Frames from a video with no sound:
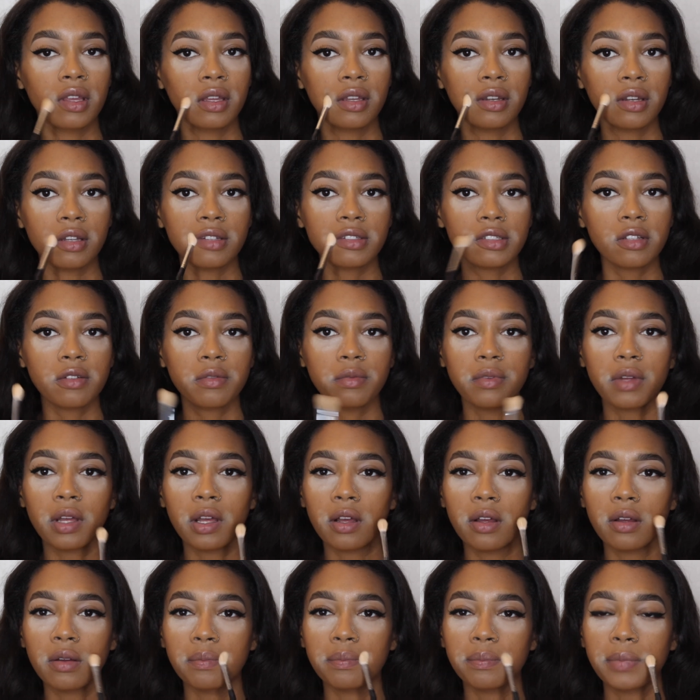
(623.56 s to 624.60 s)
And
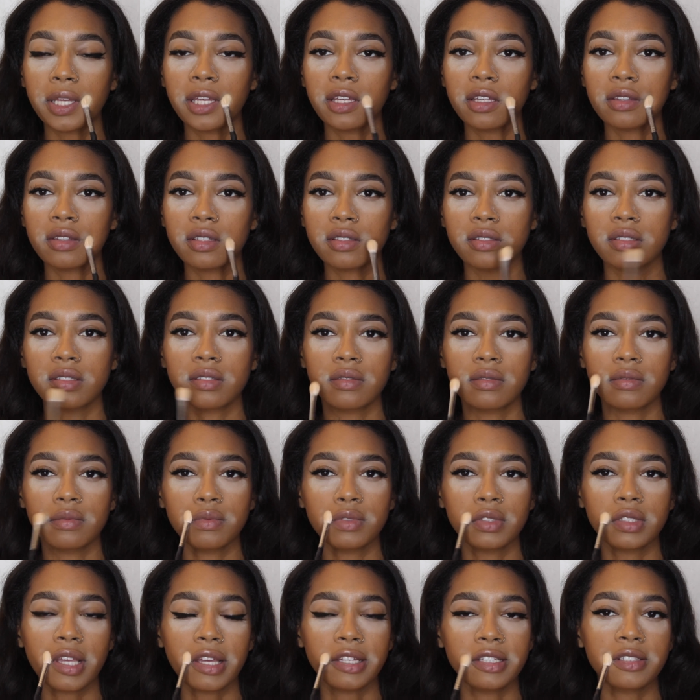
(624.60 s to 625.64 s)
also bake the
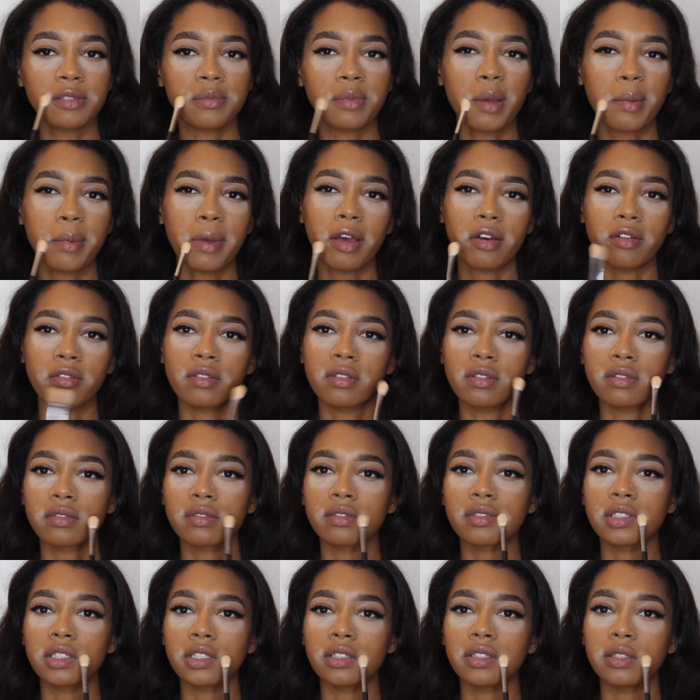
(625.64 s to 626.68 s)
sides of my
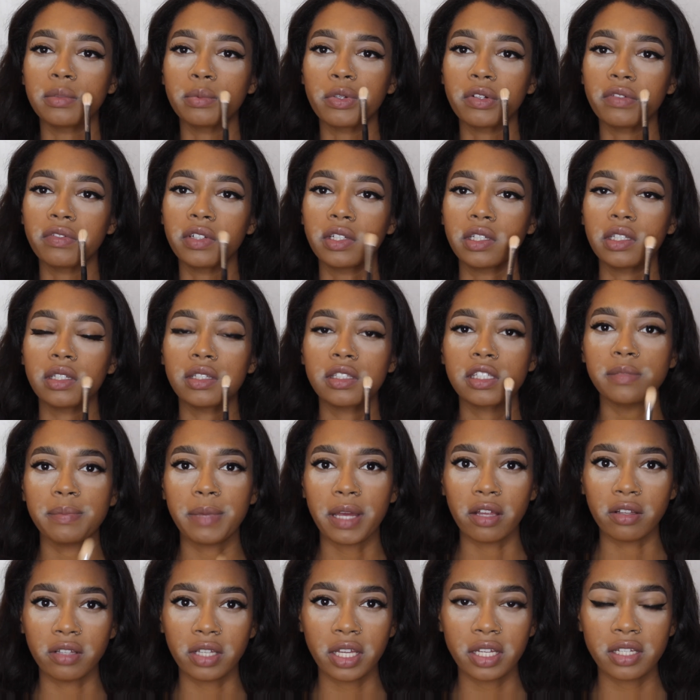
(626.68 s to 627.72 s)
mouth to prevent
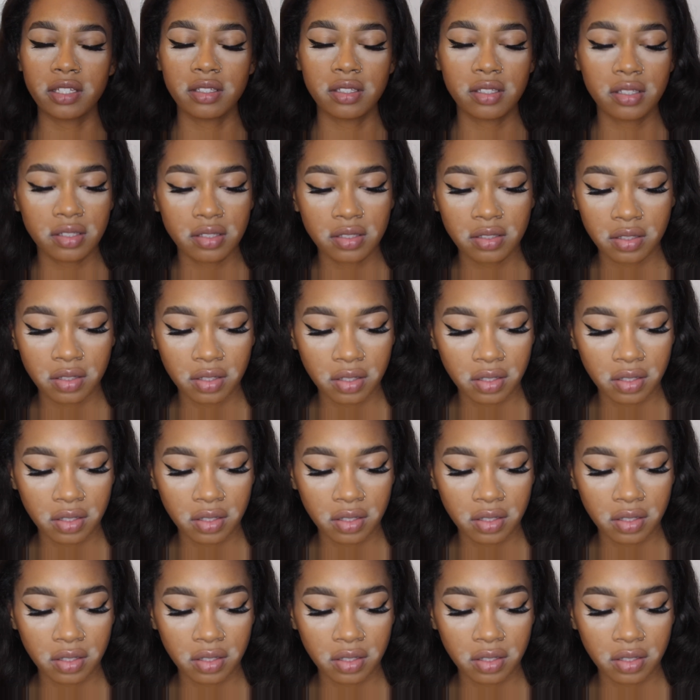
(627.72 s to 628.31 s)
smile lines.